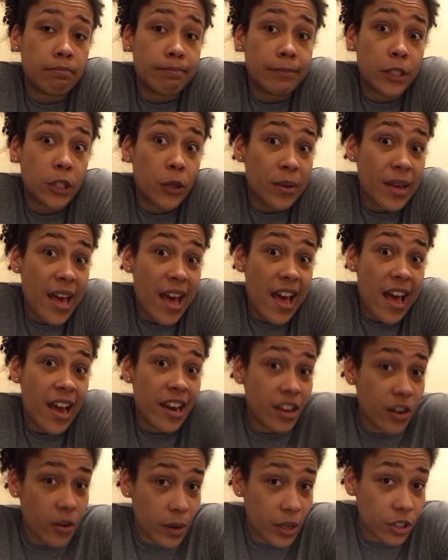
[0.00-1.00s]
So yeah,
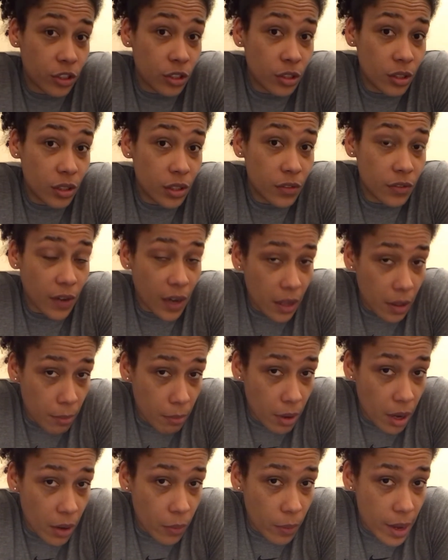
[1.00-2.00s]
any questions, fire them
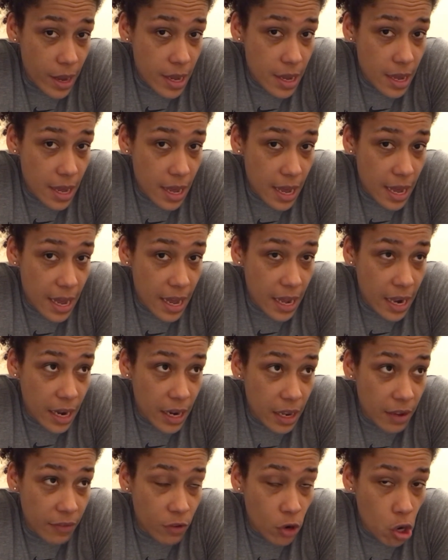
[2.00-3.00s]
my way,
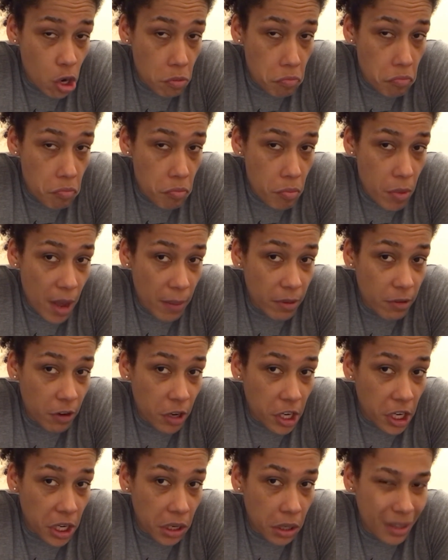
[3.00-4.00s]
and if not, happy
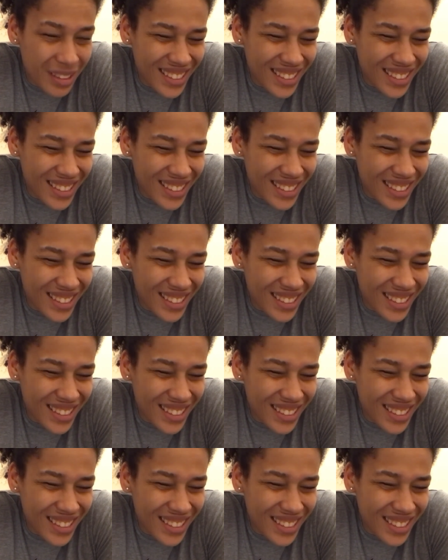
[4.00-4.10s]
running.